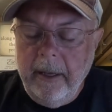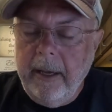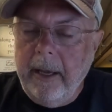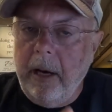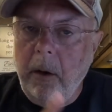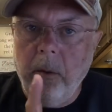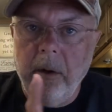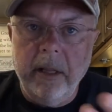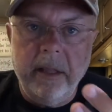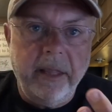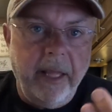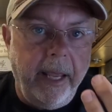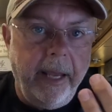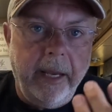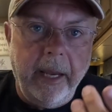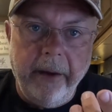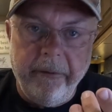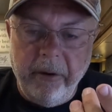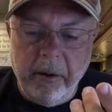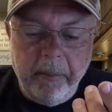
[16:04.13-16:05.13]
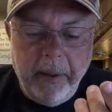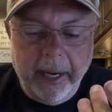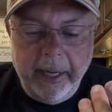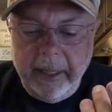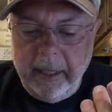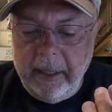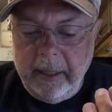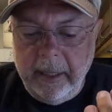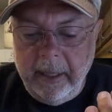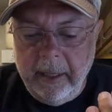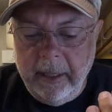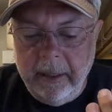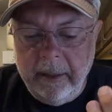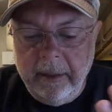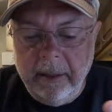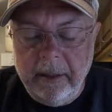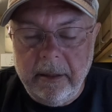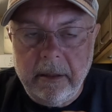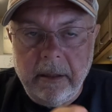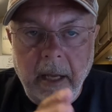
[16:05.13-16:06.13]
And I want to thank everybody again
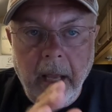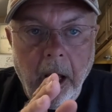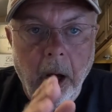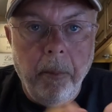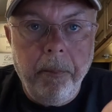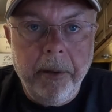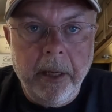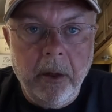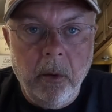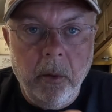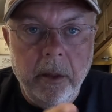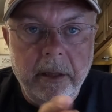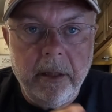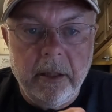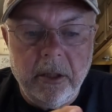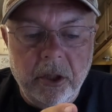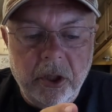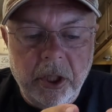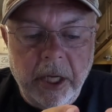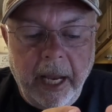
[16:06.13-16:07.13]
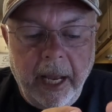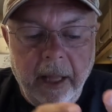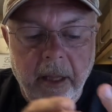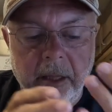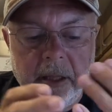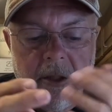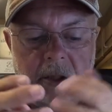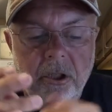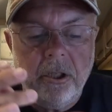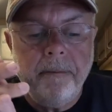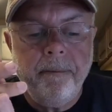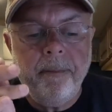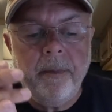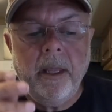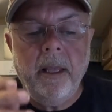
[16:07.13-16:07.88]
that's helping with this challenge.